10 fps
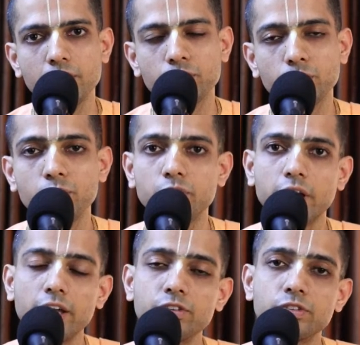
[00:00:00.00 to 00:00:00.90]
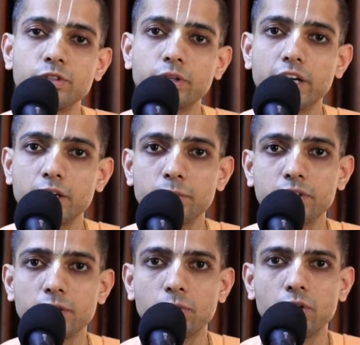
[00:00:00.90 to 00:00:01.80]
So as you get up
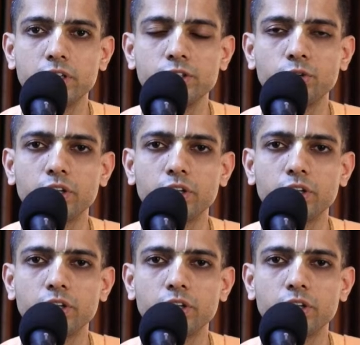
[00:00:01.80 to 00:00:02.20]
in the morning,